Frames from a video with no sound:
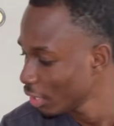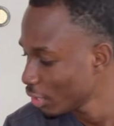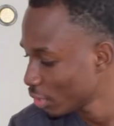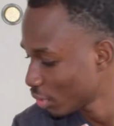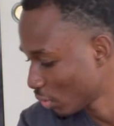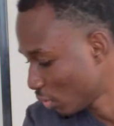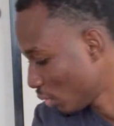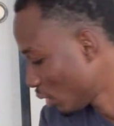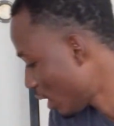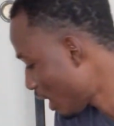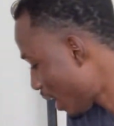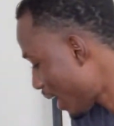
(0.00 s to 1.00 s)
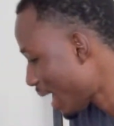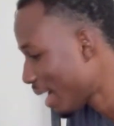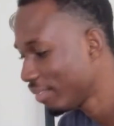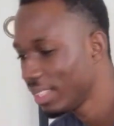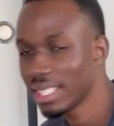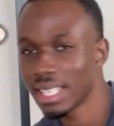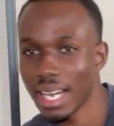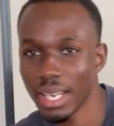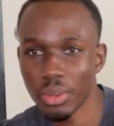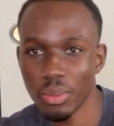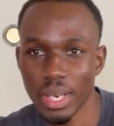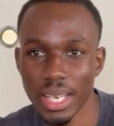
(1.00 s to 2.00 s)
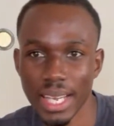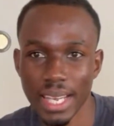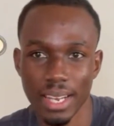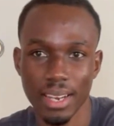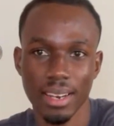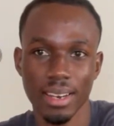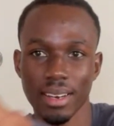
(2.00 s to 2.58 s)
So I have this other one here